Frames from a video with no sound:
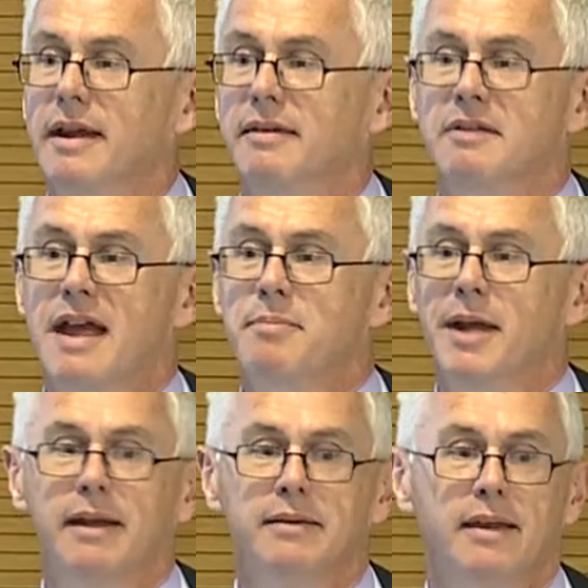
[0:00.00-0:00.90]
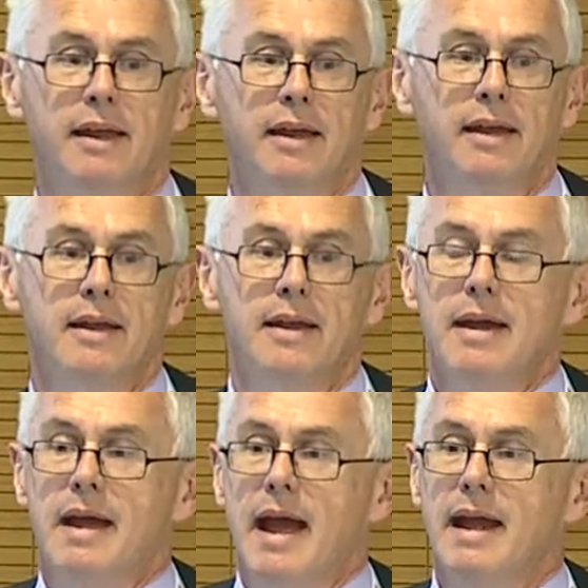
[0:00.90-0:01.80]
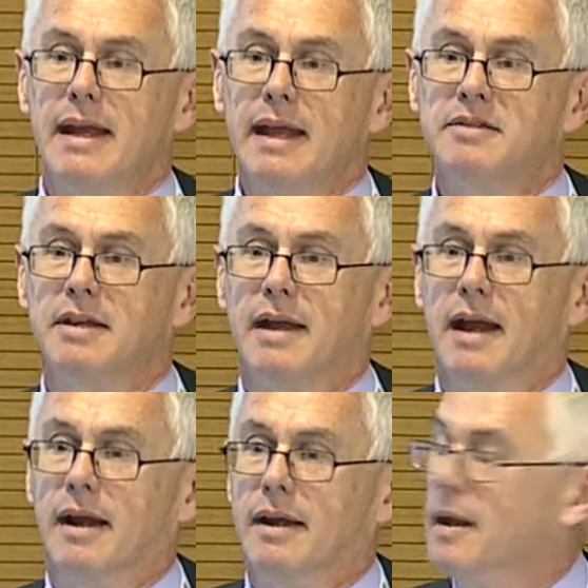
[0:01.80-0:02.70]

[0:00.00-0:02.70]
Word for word: takes 10 minutes, I think. And it gets you there.